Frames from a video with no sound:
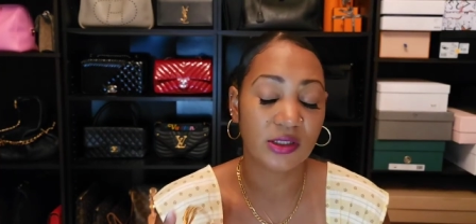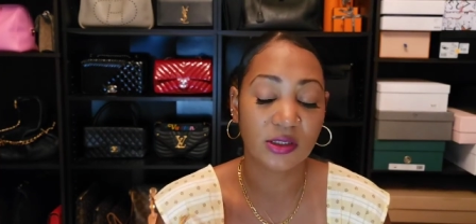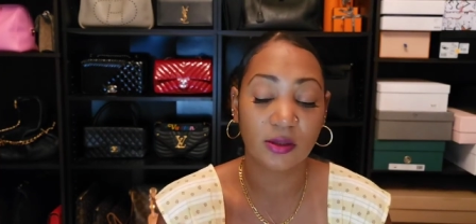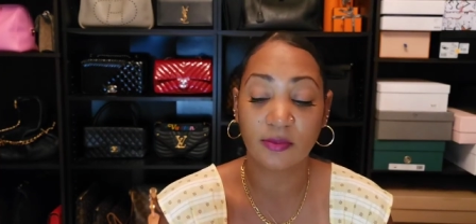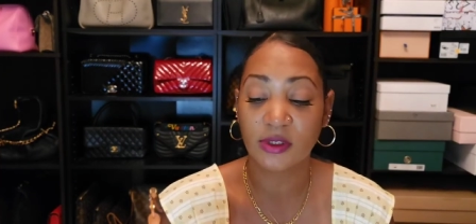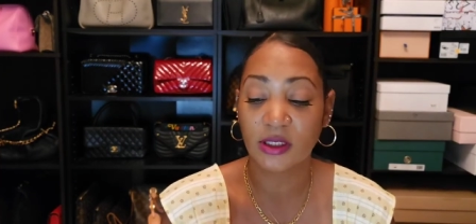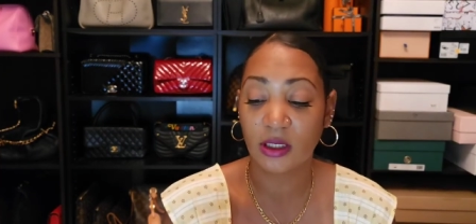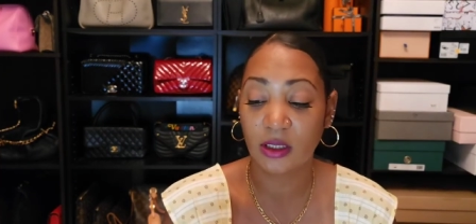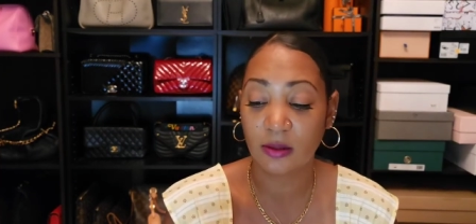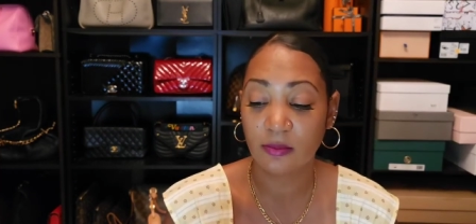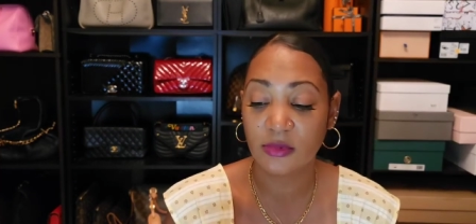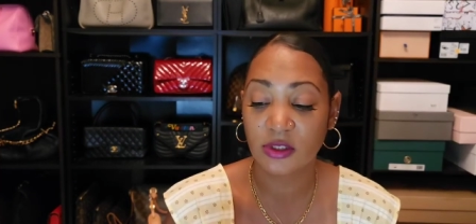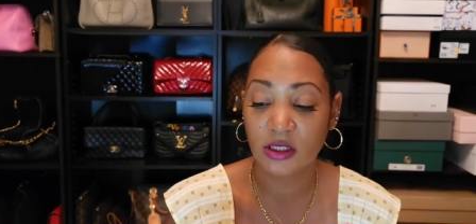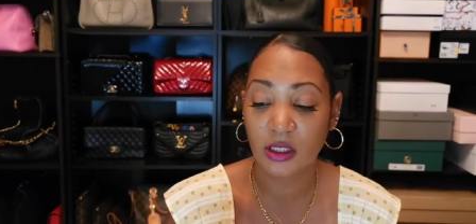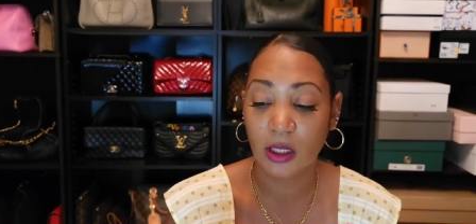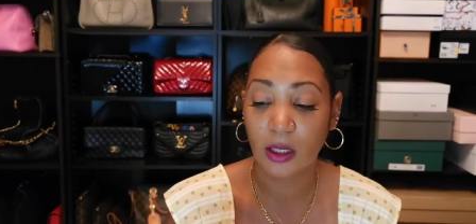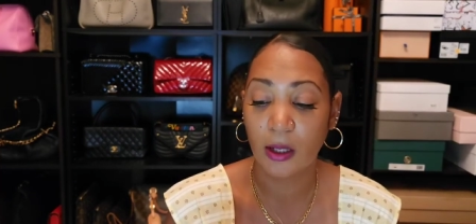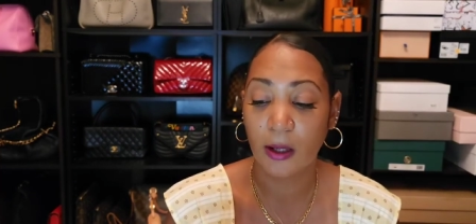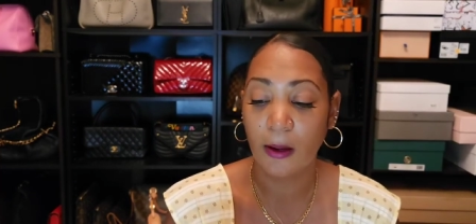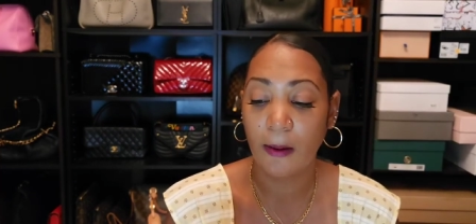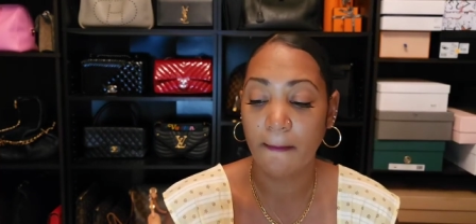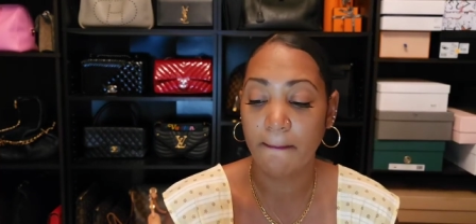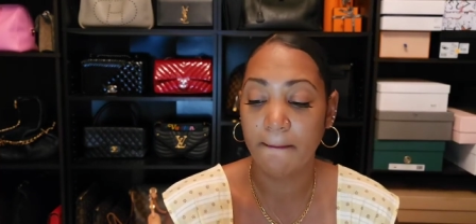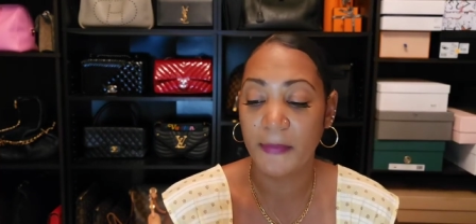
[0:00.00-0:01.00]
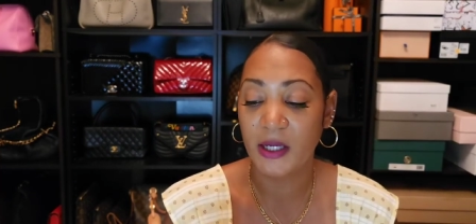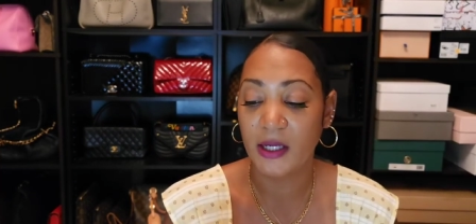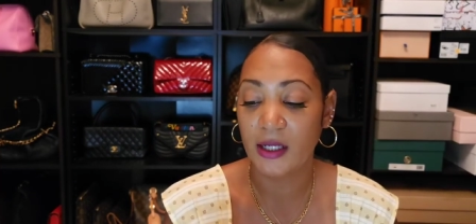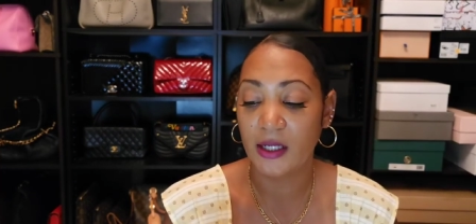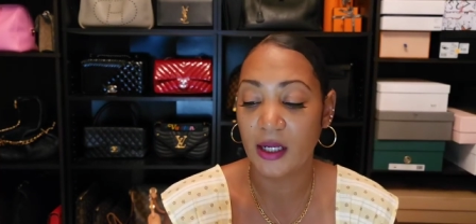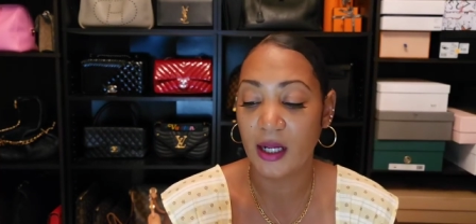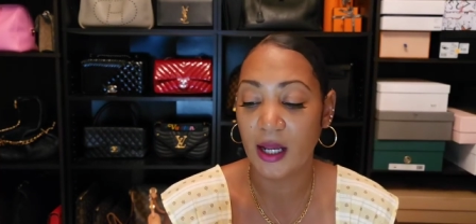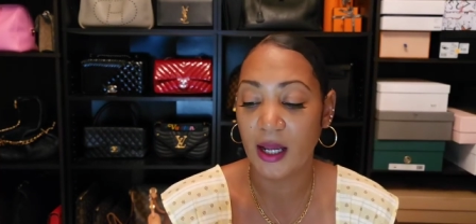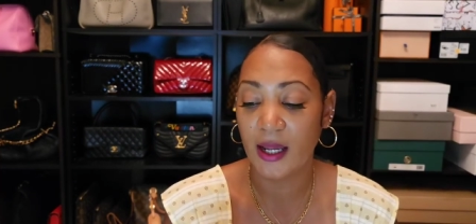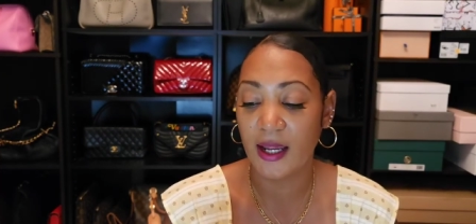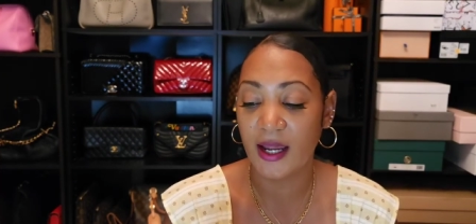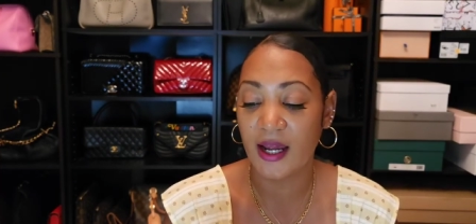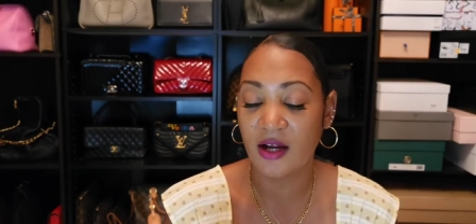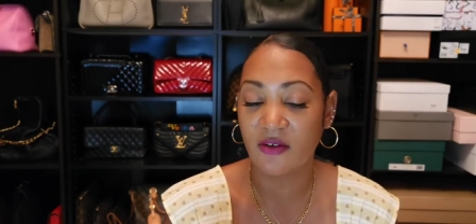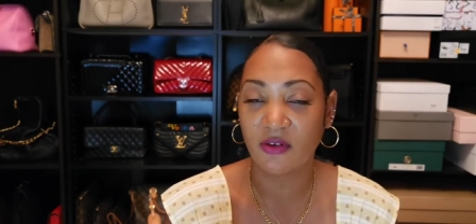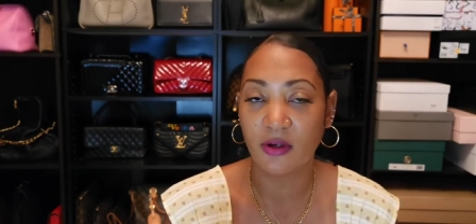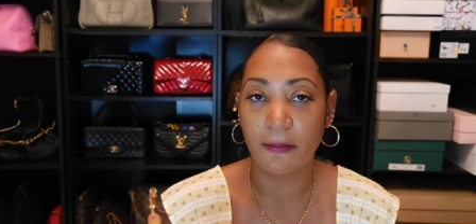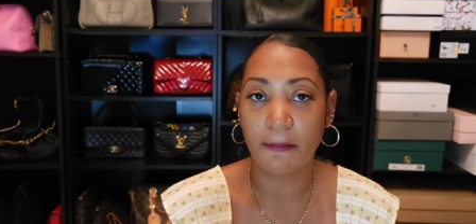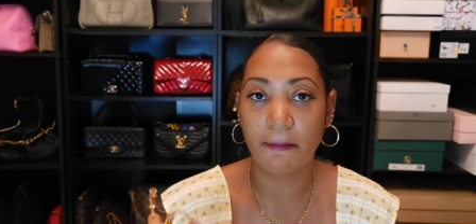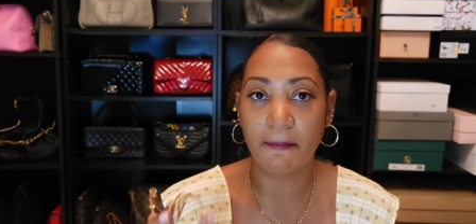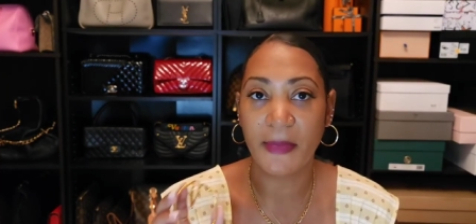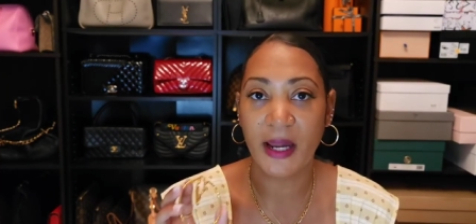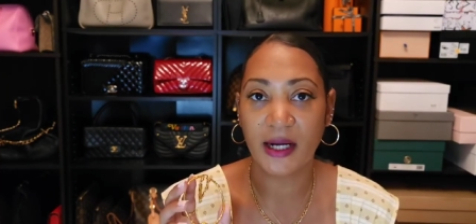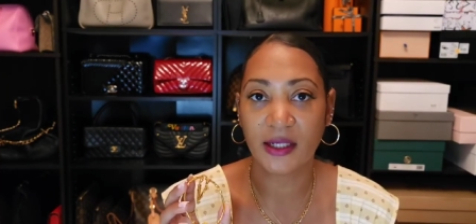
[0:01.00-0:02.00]
sometimes, but I have a
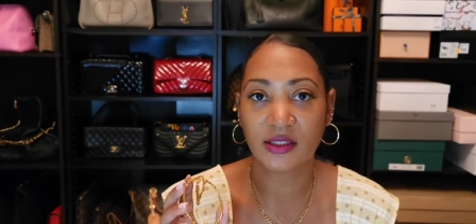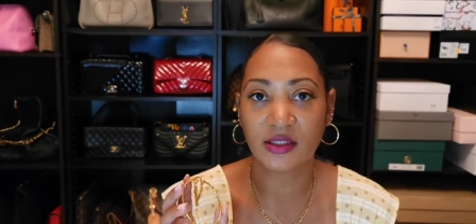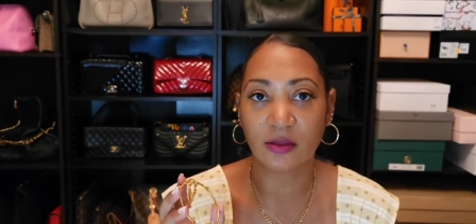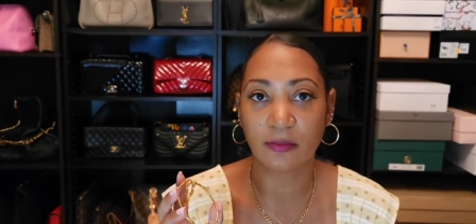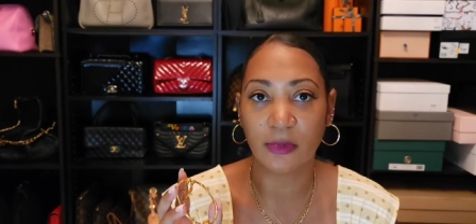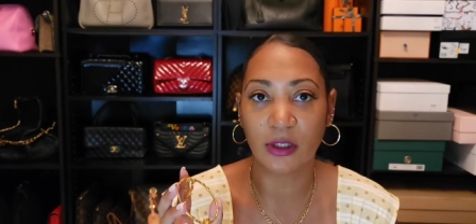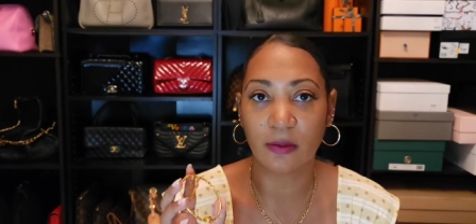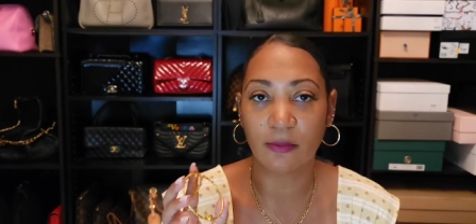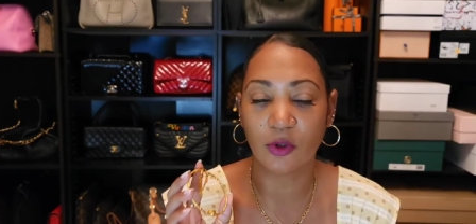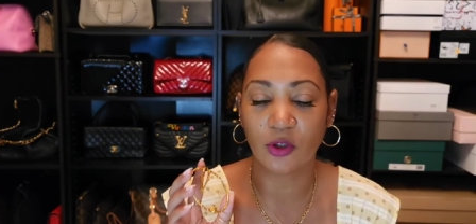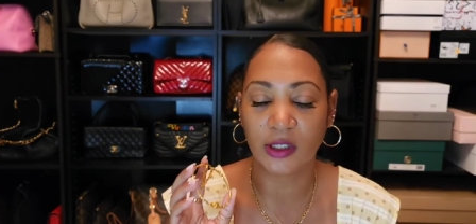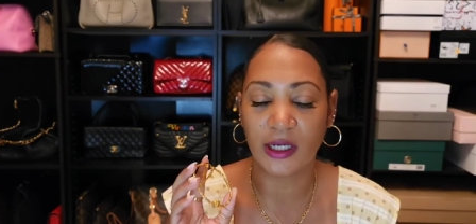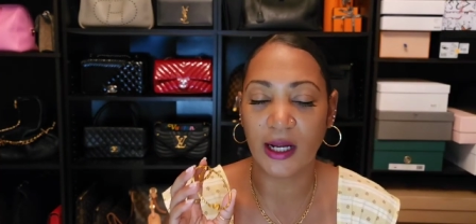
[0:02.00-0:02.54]
maximum on